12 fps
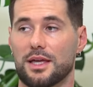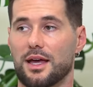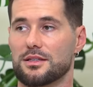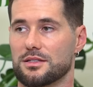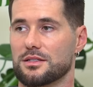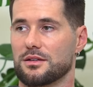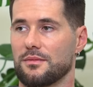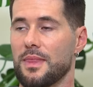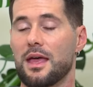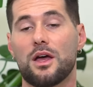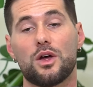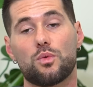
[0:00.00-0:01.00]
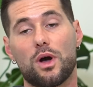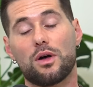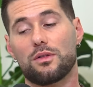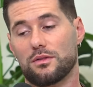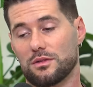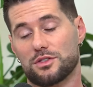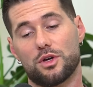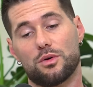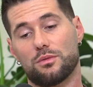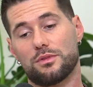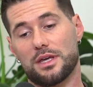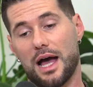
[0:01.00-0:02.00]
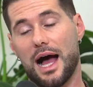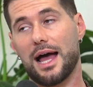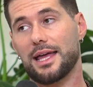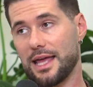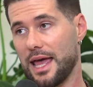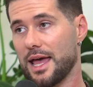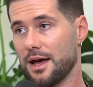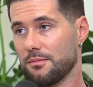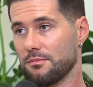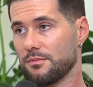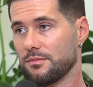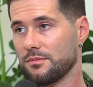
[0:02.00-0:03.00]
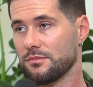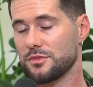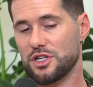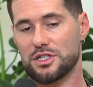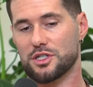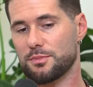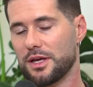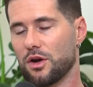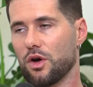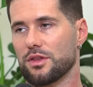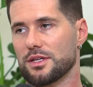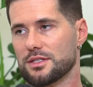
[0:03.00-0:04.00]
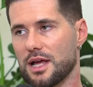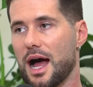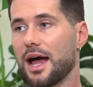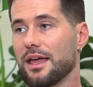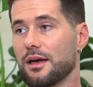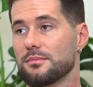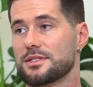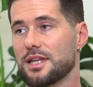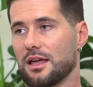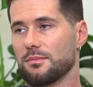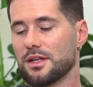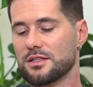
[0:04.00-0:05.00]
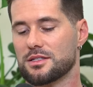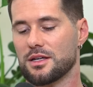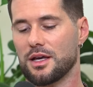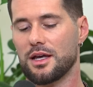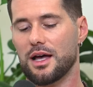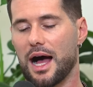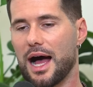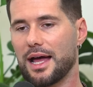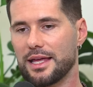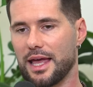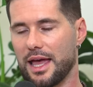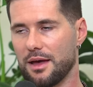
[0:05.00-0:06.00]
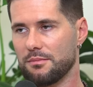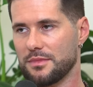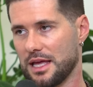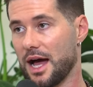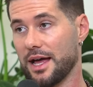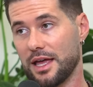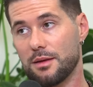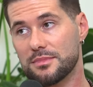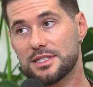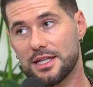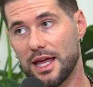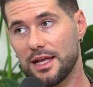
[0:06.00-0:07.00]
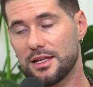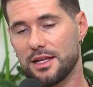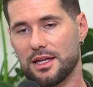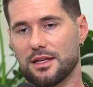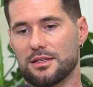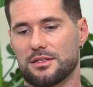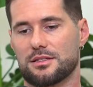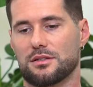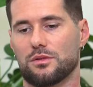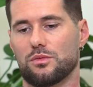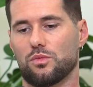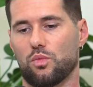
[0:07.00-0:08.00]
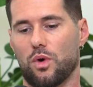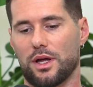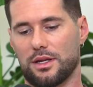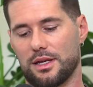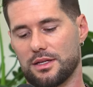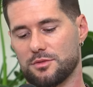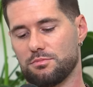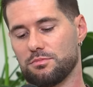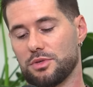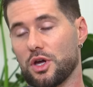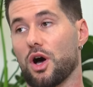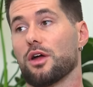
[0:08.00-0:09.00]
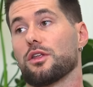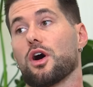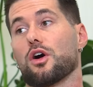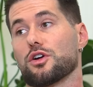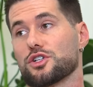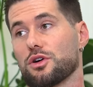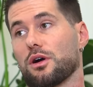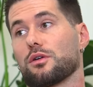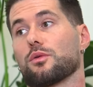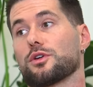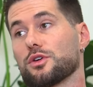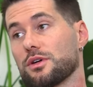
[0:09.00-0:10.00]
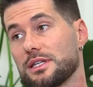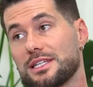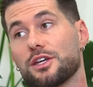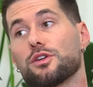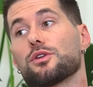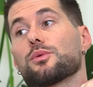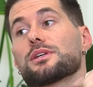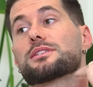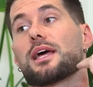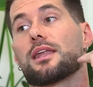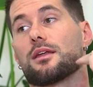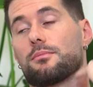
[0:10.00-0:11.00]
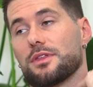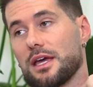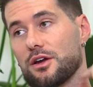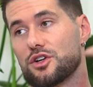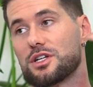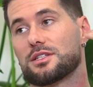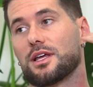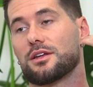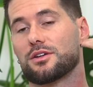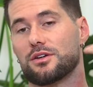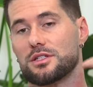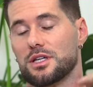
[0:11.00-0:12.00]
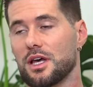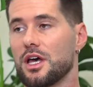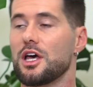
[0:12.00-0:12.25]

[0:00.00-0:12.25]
Yes. Well, so the I am, Jesus made all these I am statements. I am, the I am state is what is beyond the heart chakra. When you continue to ascend up the energy centers,